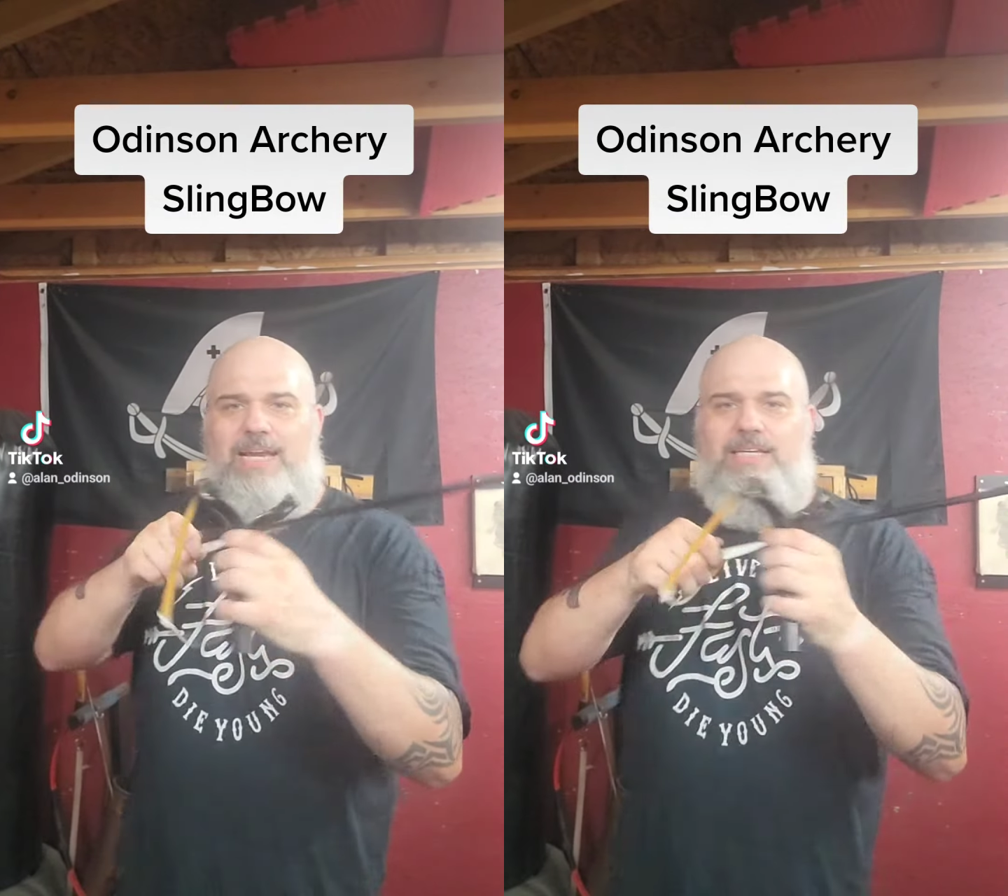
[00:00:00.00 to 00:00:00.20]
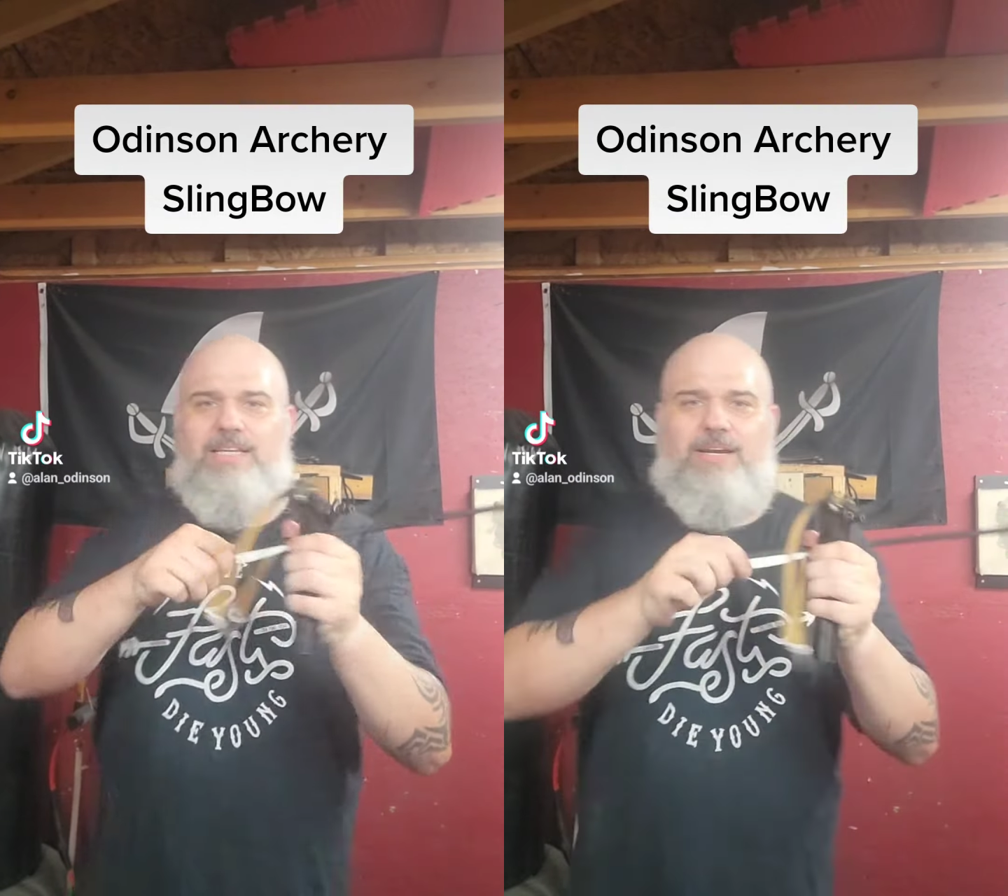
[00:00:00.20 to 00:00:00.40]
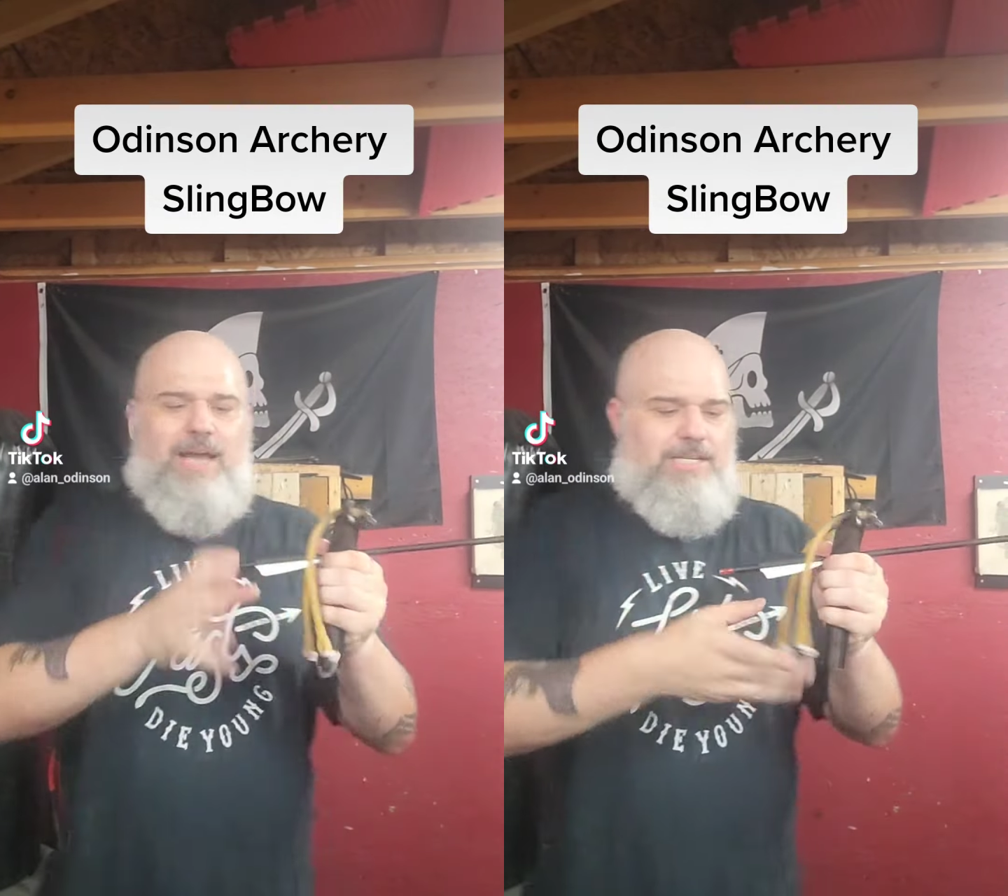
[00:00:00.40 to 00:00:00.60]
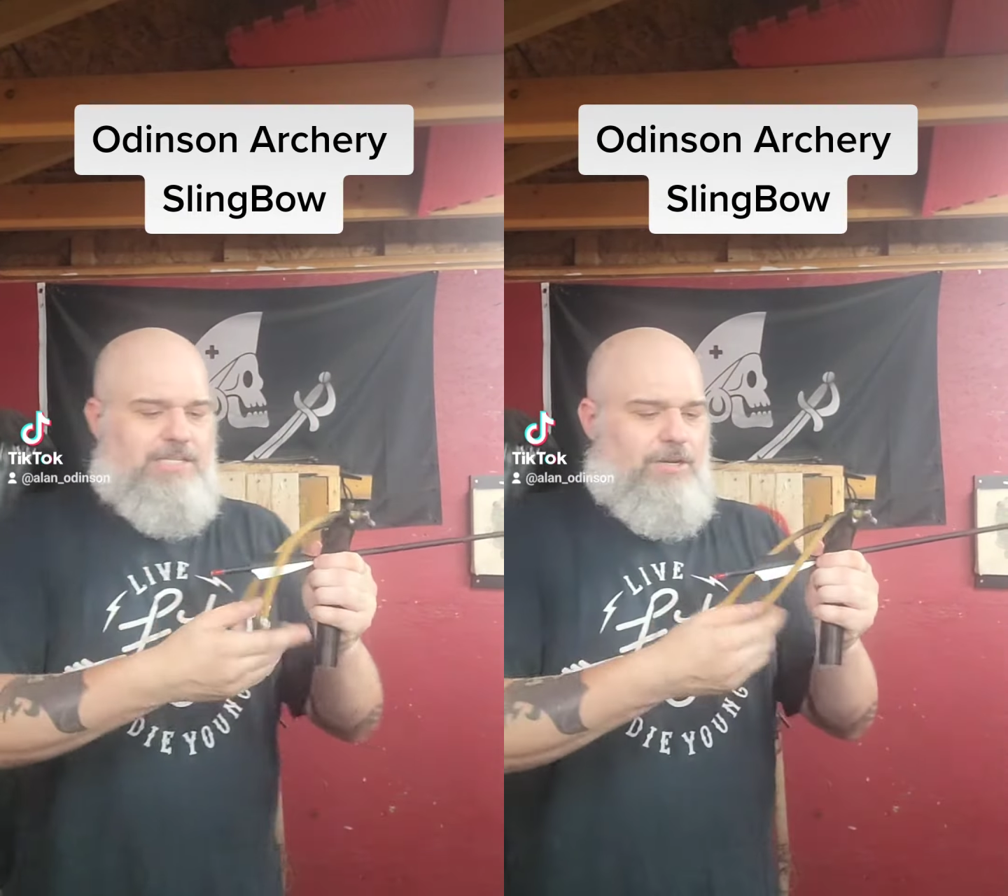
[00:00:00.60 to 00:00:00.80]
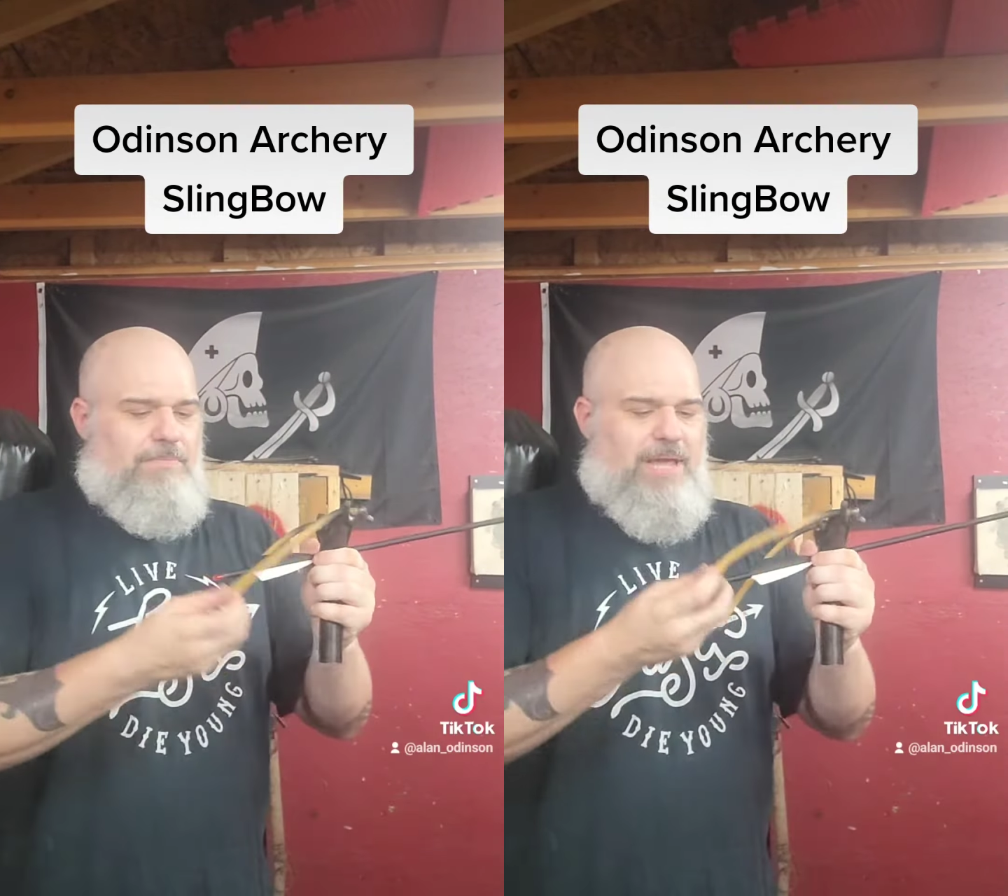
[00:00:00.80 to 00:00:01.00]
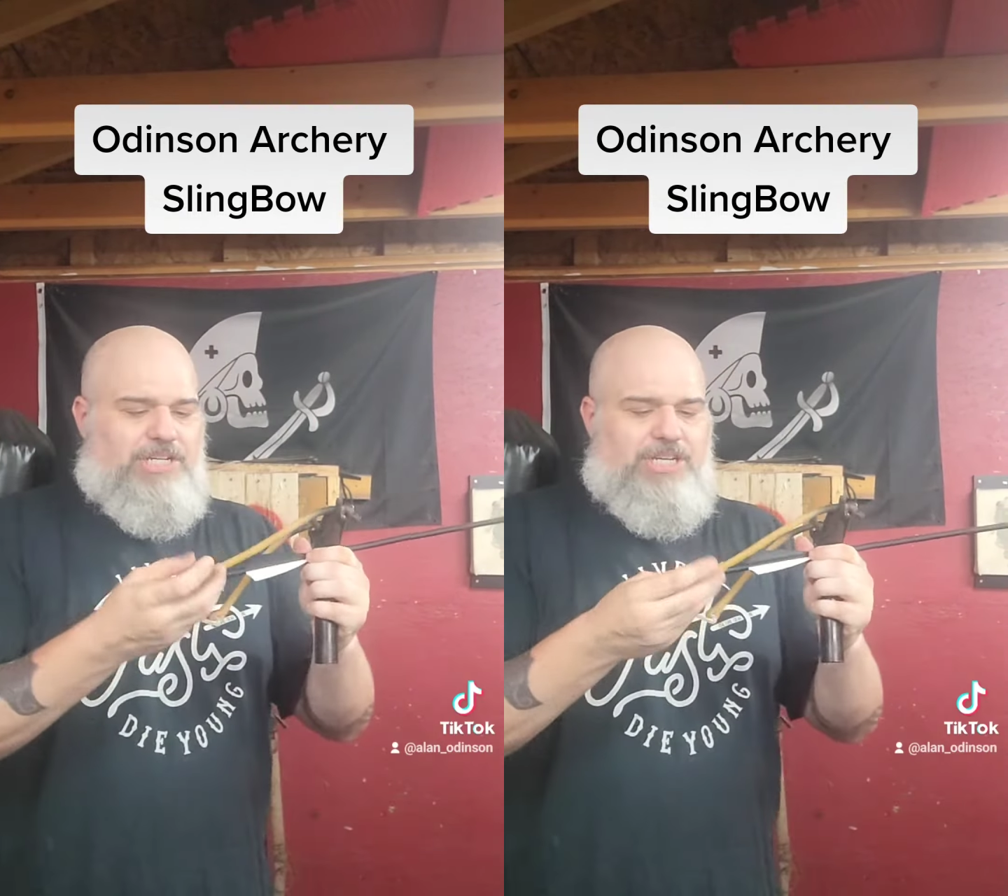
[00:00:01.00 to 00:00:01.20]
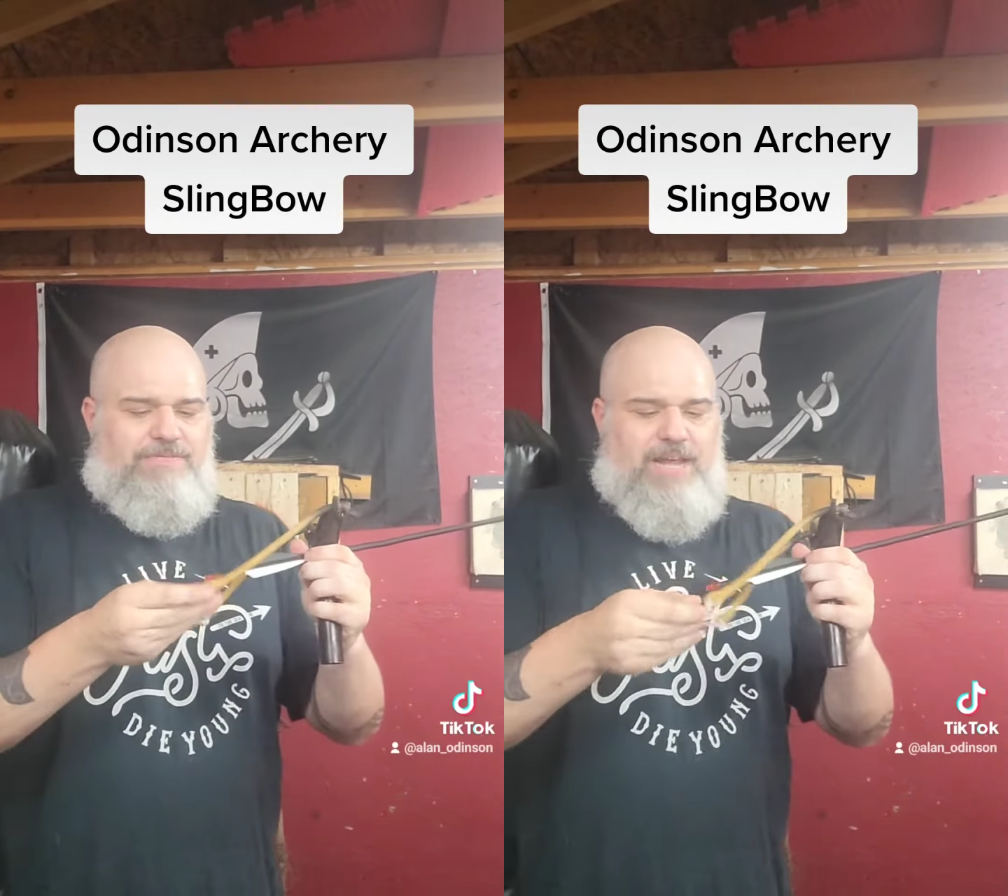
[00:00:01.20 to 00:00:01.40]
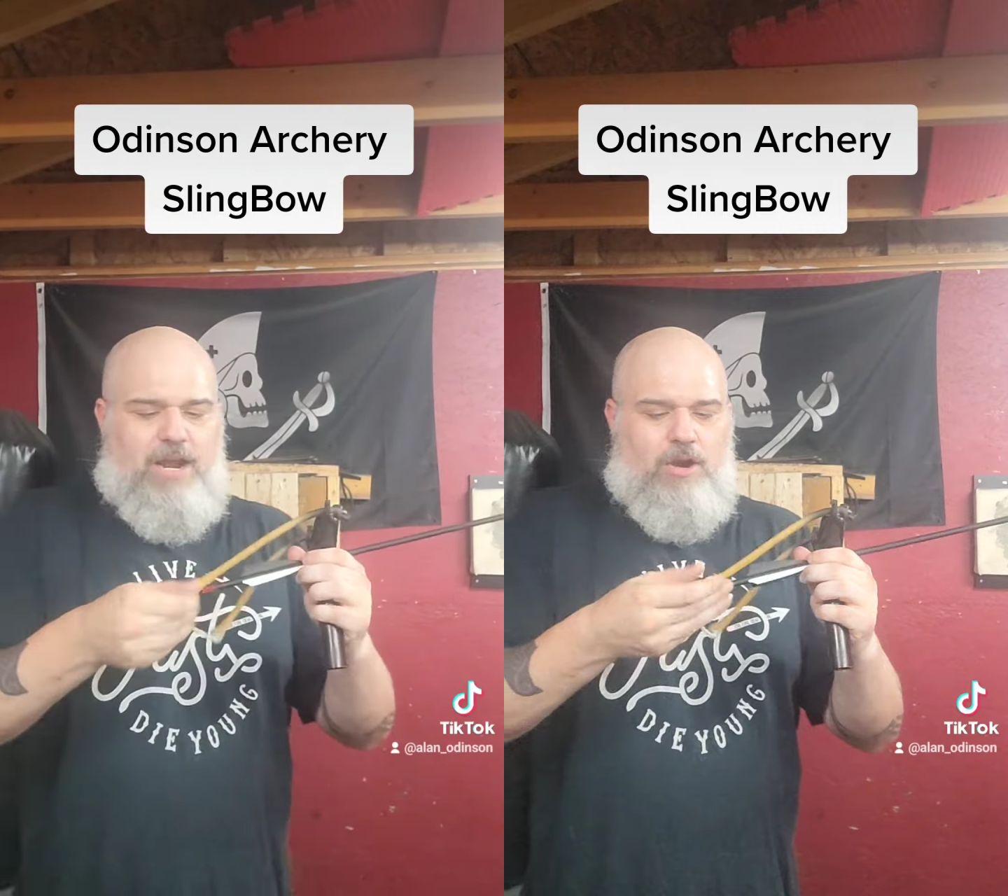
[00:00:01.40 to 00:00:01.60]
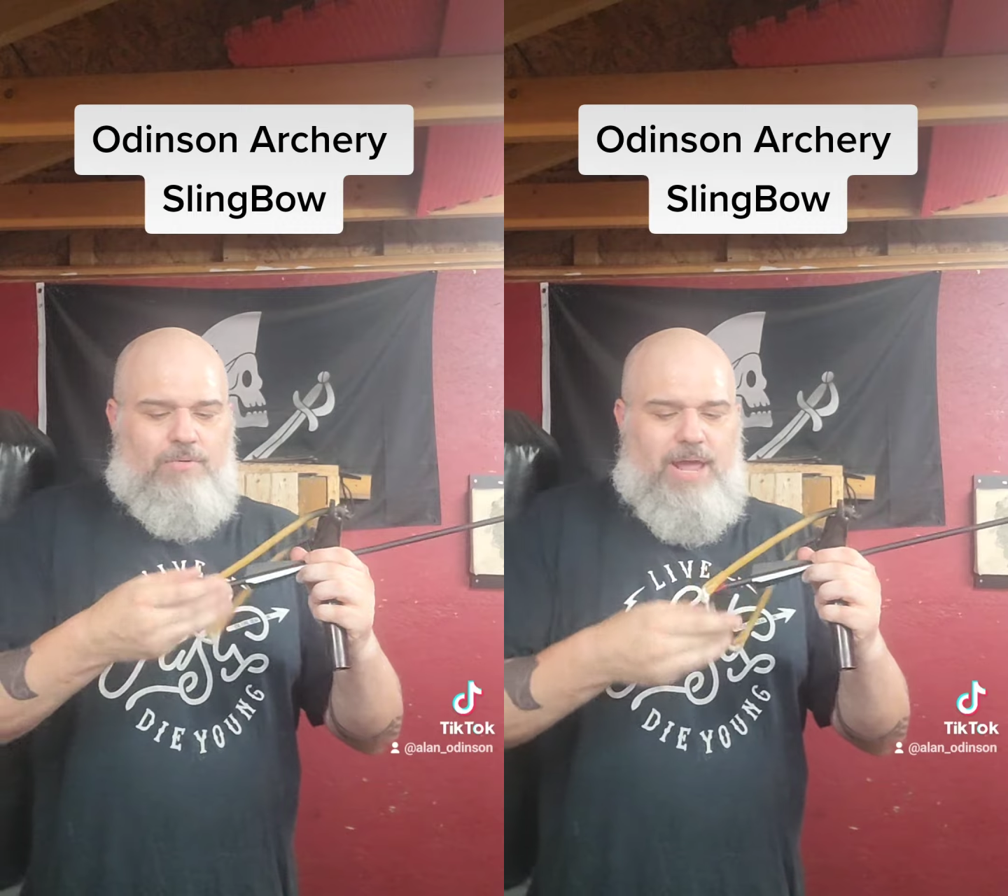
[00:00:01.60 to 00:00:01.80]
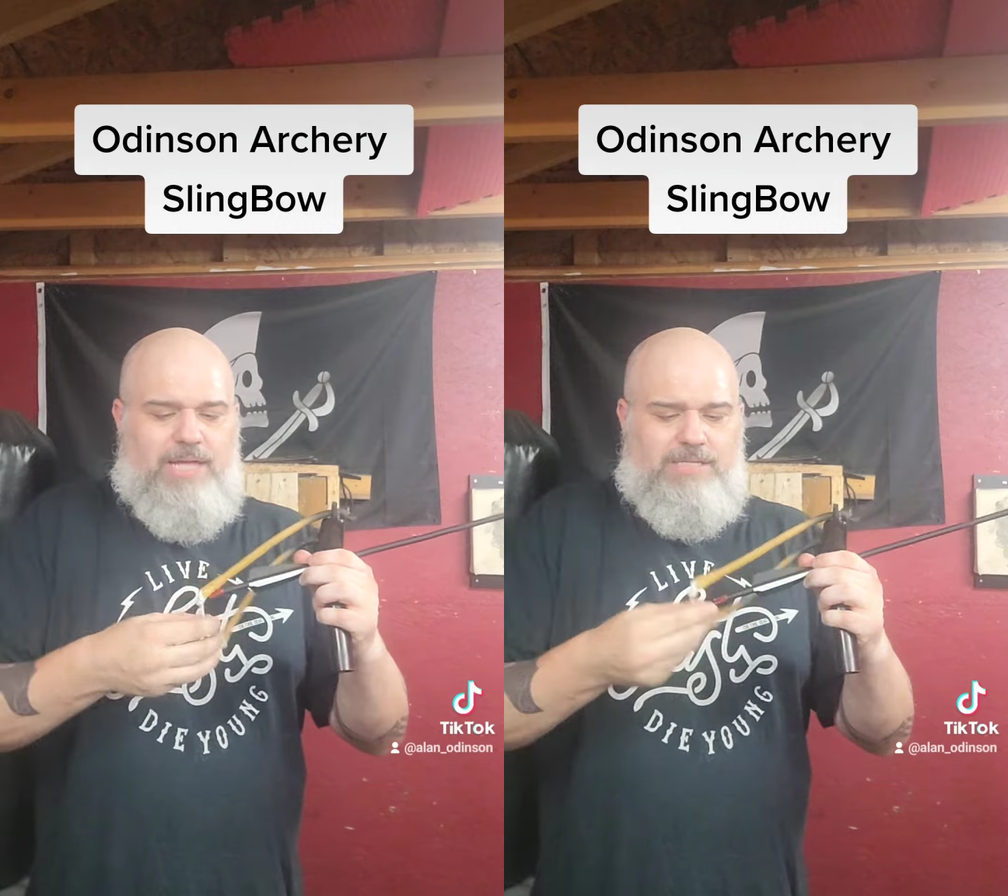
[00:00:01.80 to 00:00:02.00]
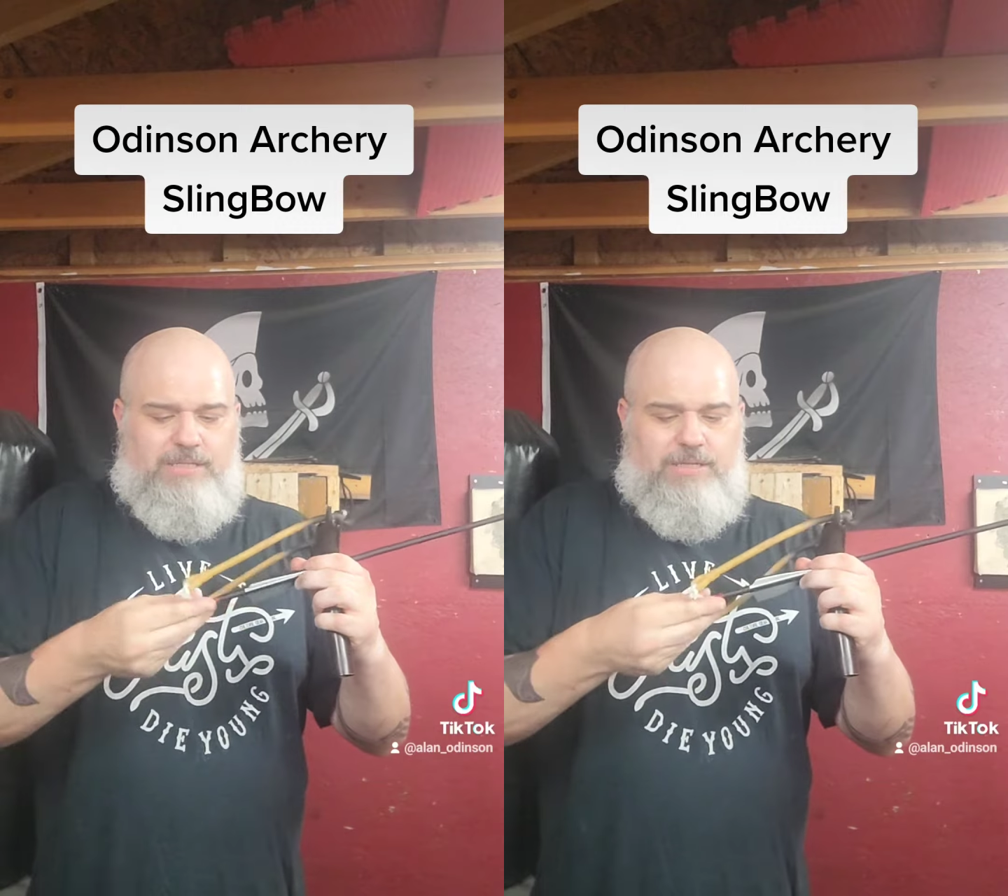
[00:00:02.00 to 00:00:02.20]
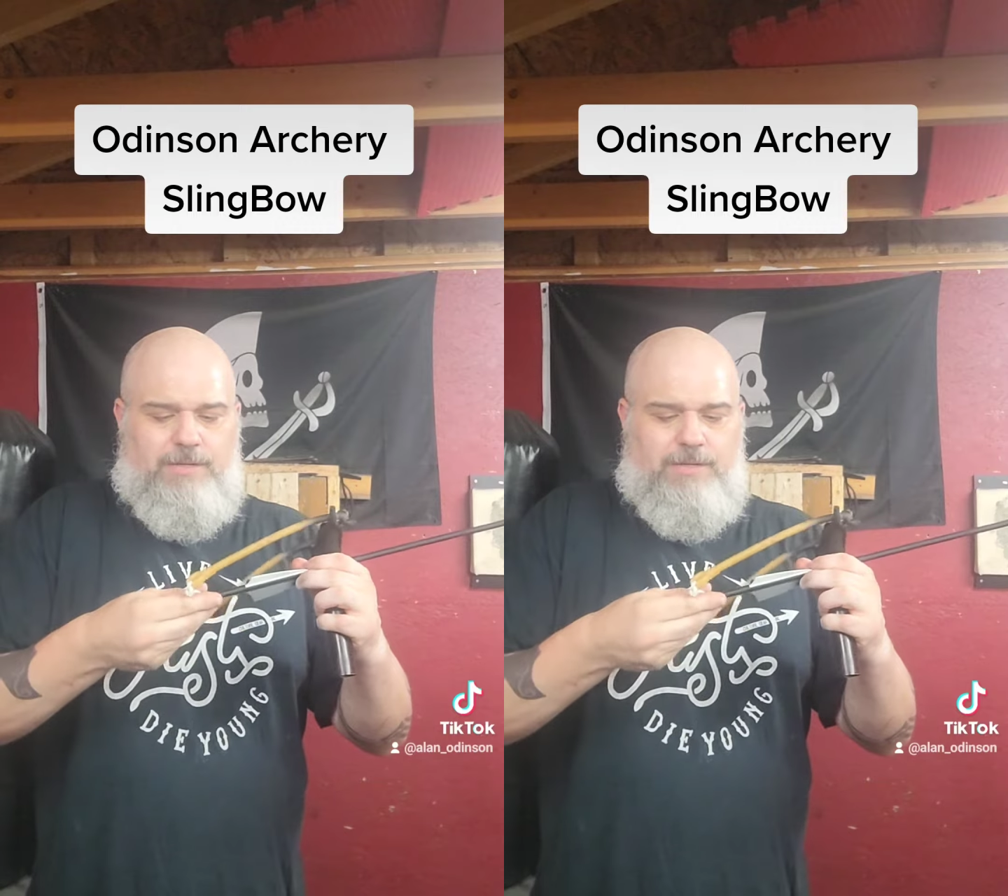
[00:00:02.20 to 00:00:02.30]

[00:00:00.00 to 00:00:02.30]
it into a nice little makeshift arrow rest.